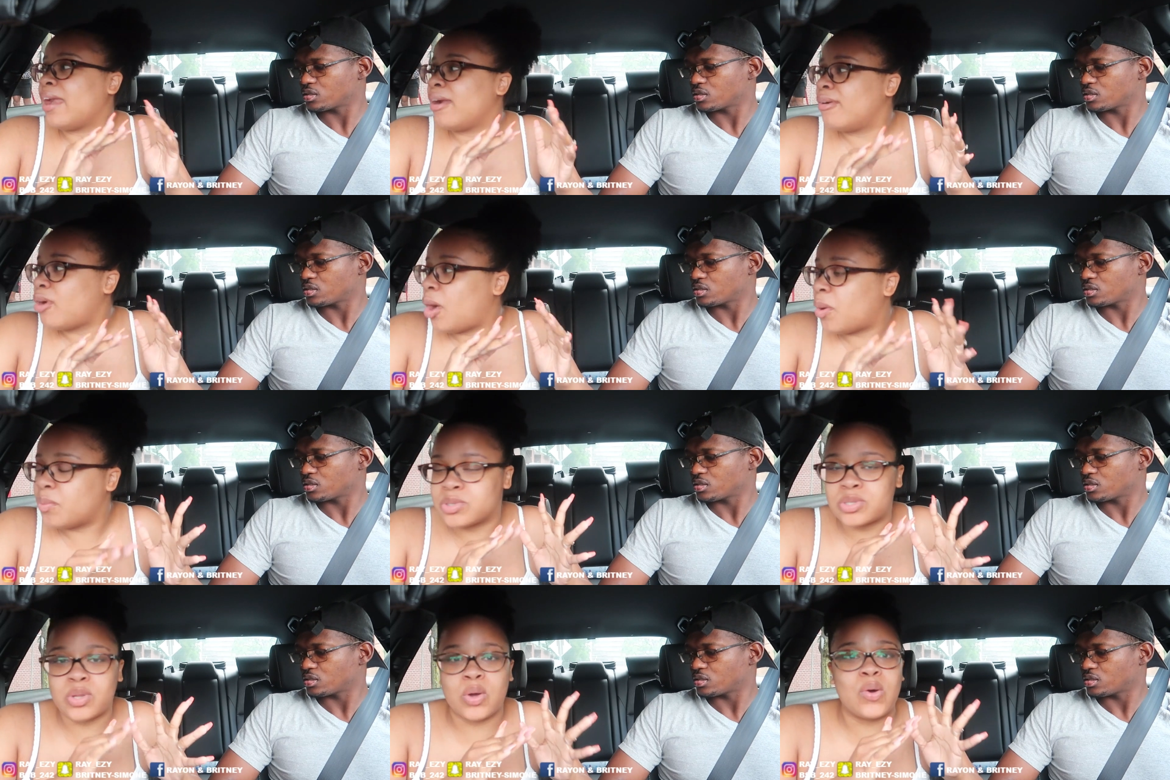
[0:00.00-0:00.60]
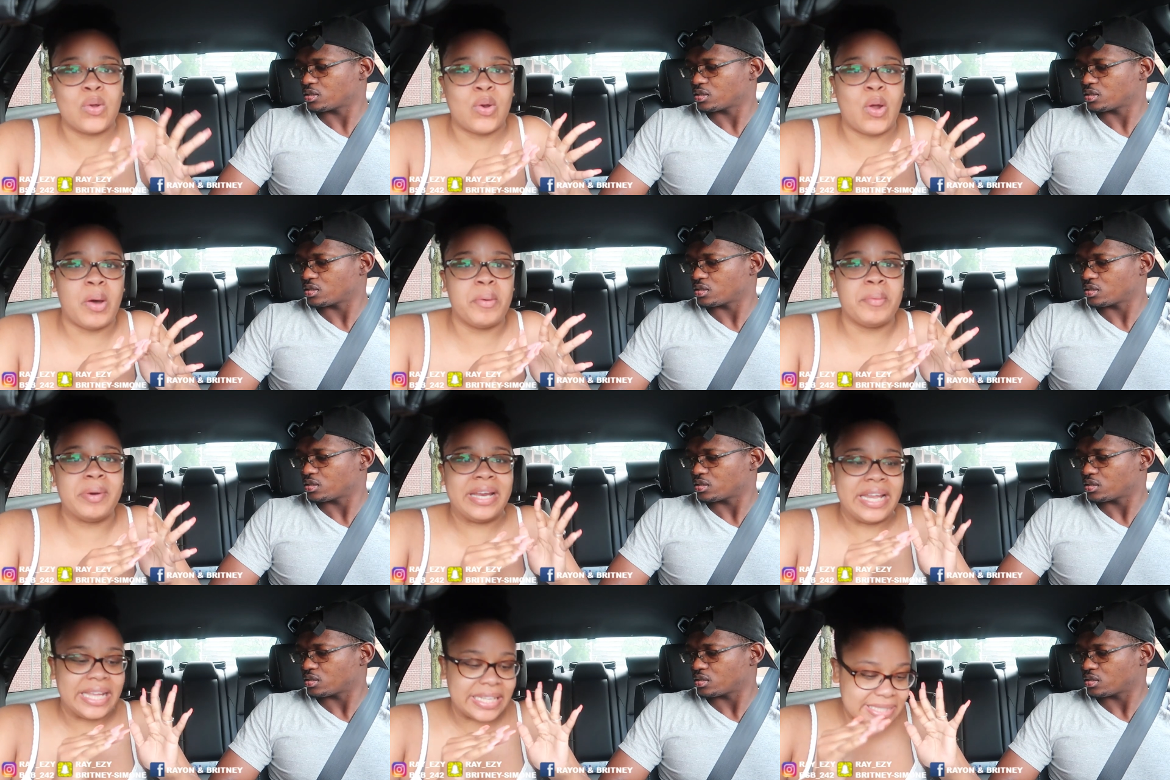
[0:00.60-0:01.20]
Speaker 1: I don't know what's going on
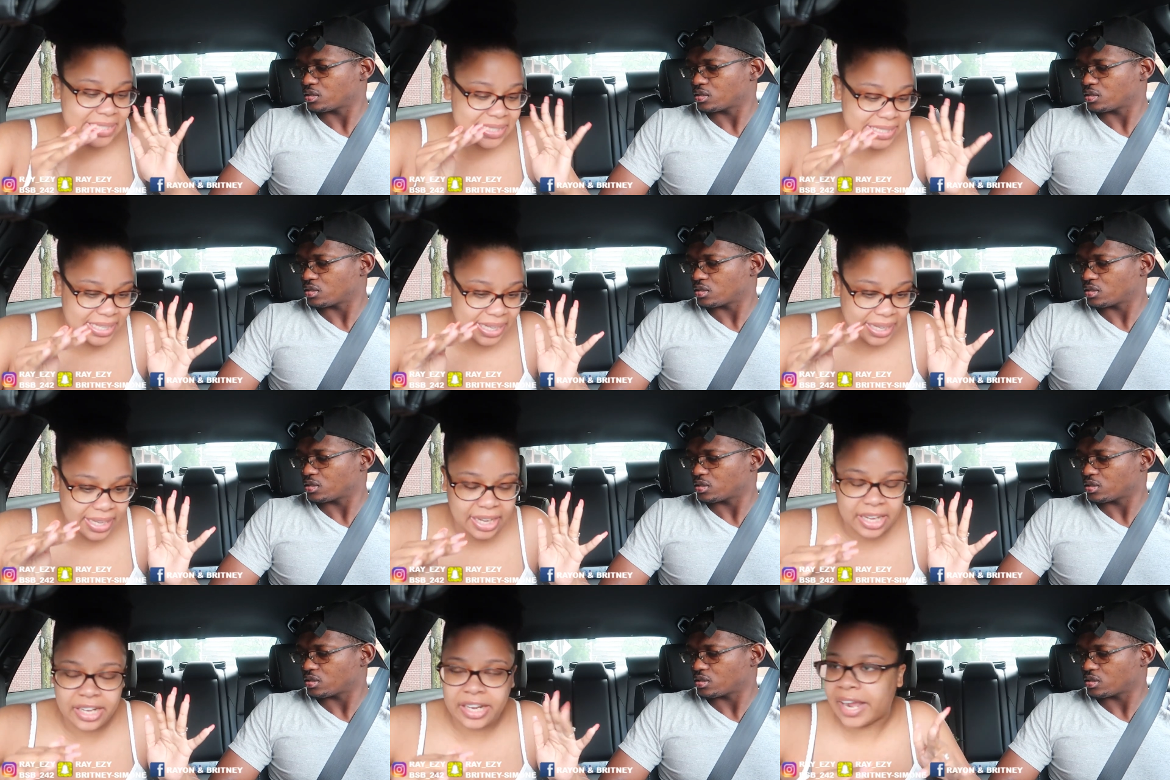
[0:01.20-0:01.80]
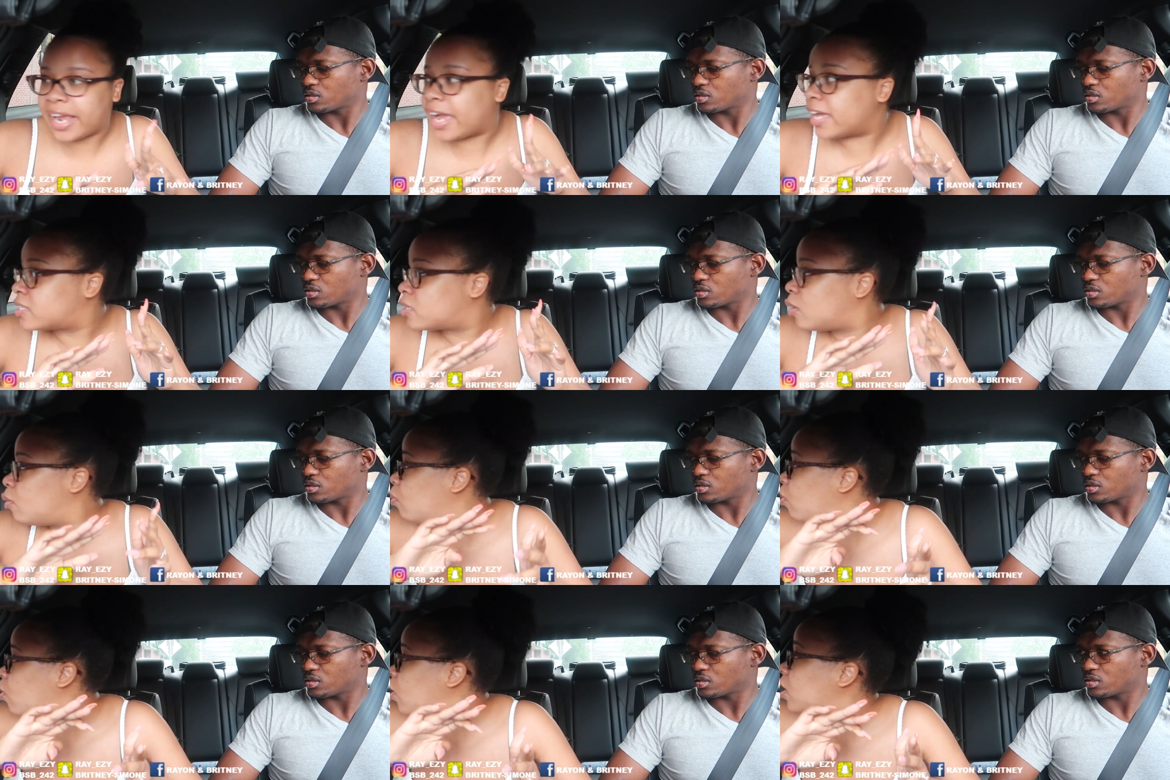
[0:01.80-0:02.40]
with it. It's sticking. I got
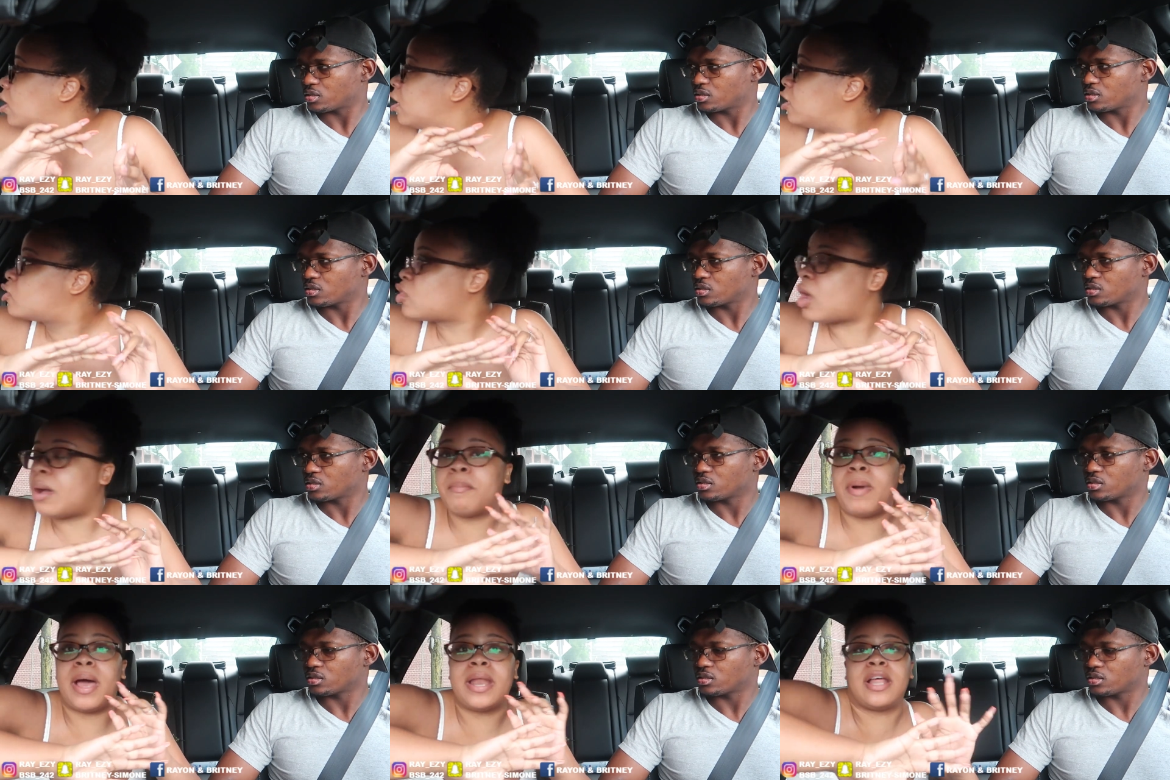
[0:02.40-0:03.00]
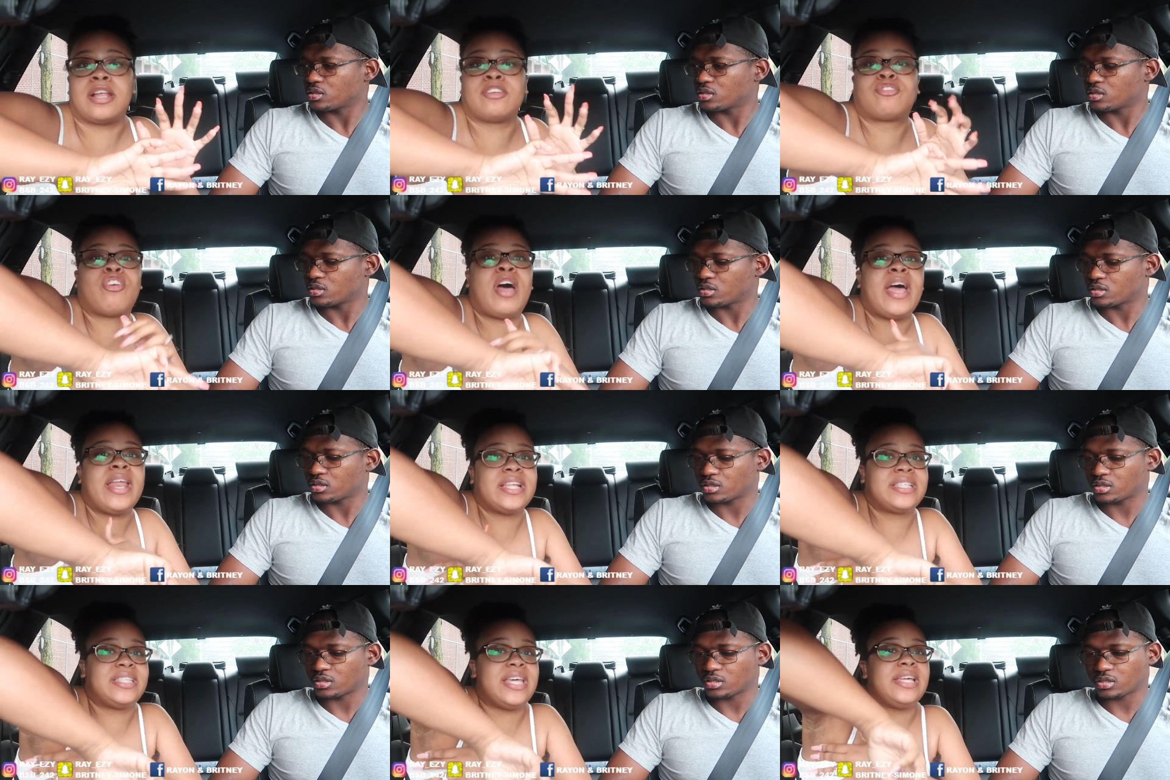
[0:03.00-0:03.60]
some water, so I'm about to
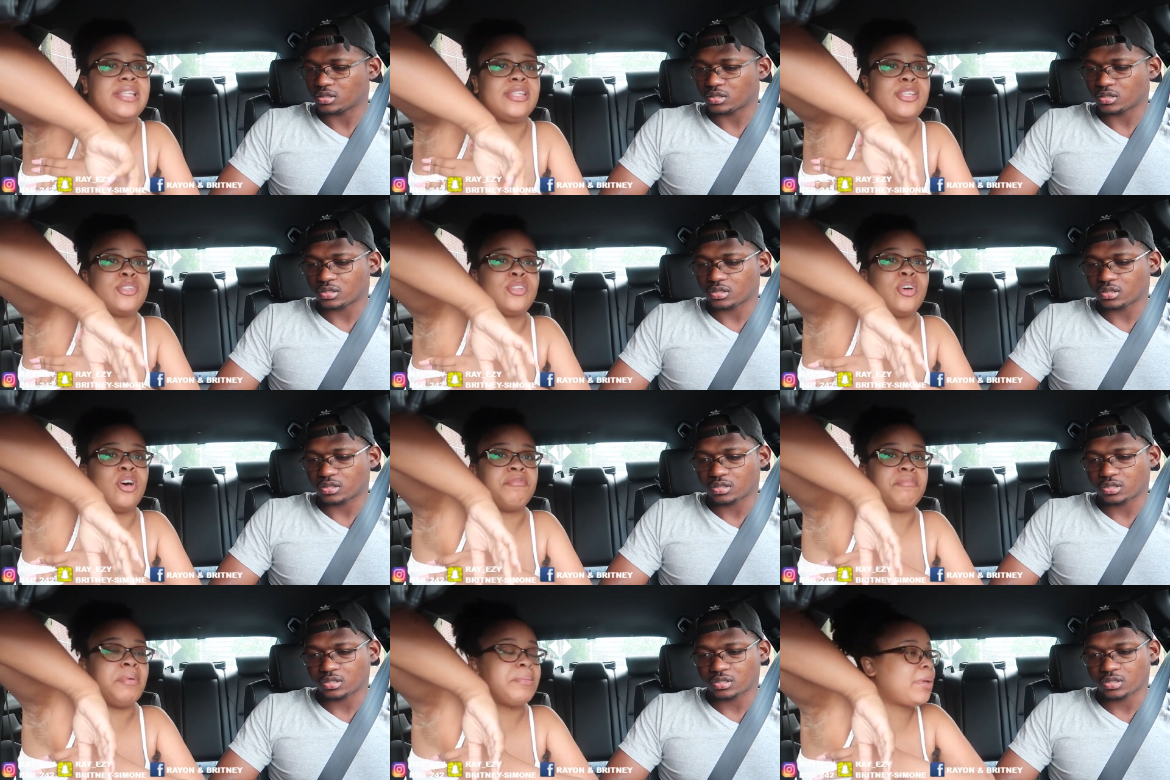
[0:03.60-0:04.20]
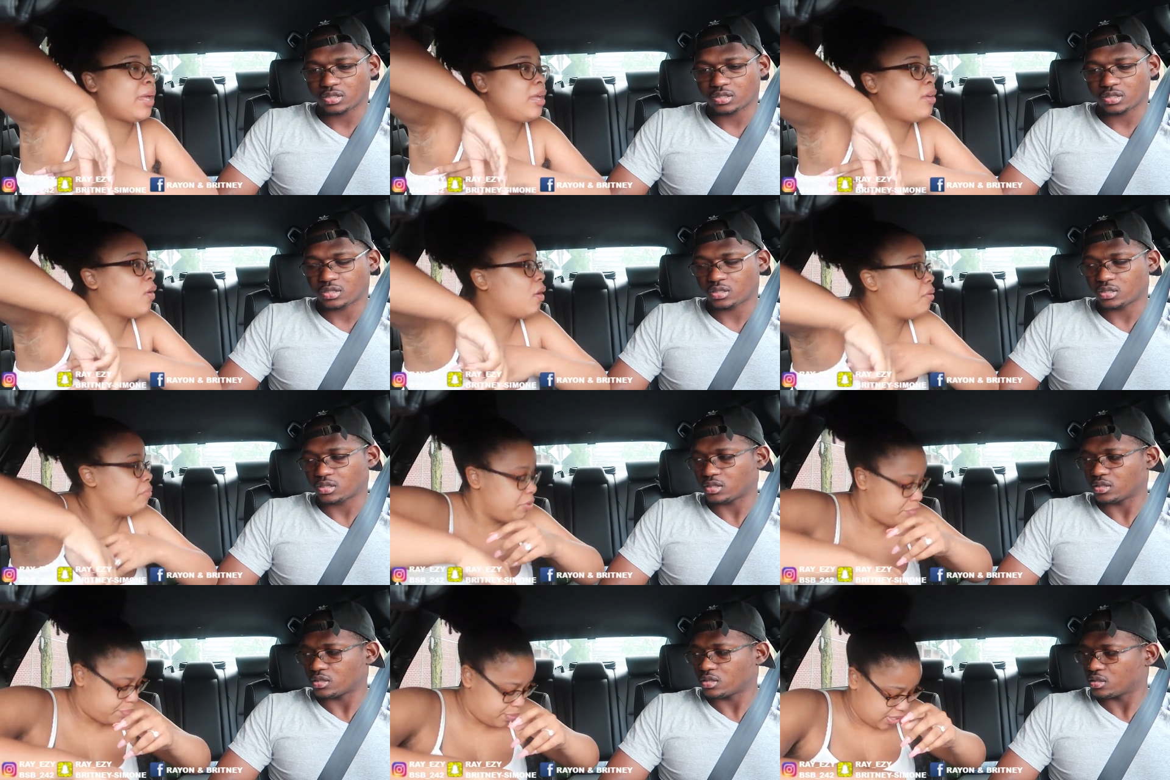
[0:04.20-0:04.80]
try to take this off. you can you
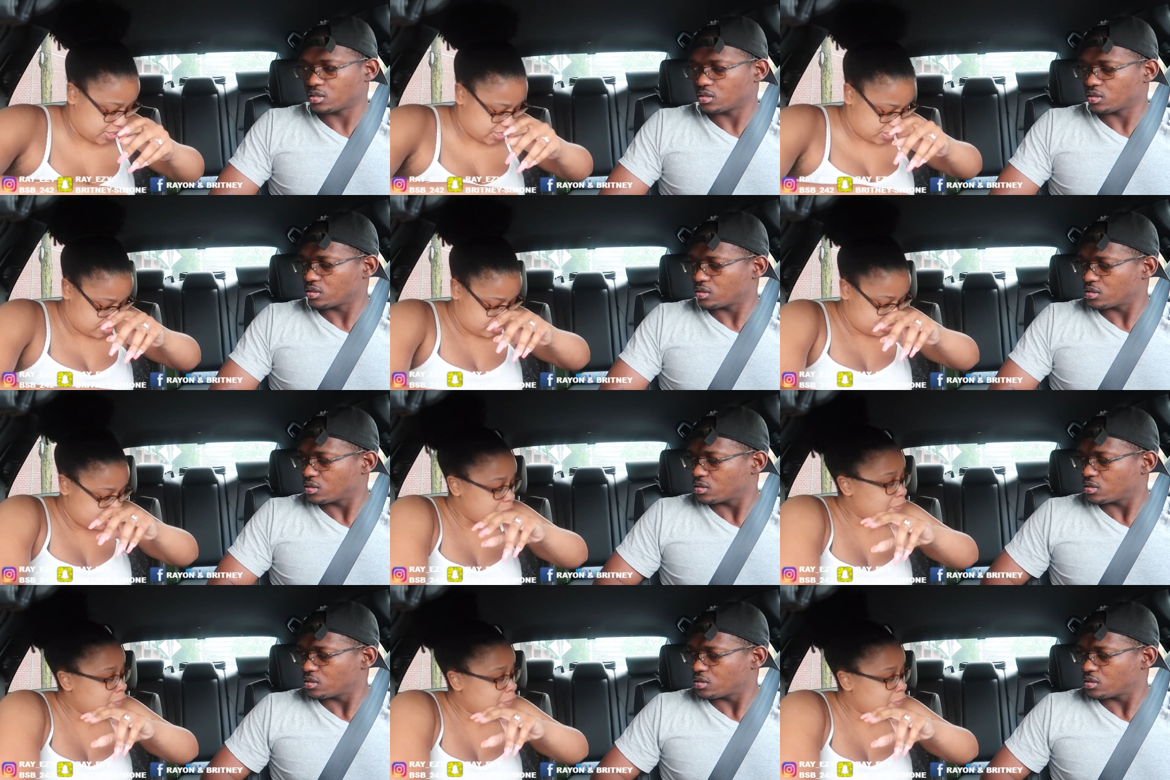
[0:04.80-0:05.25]
help me, please?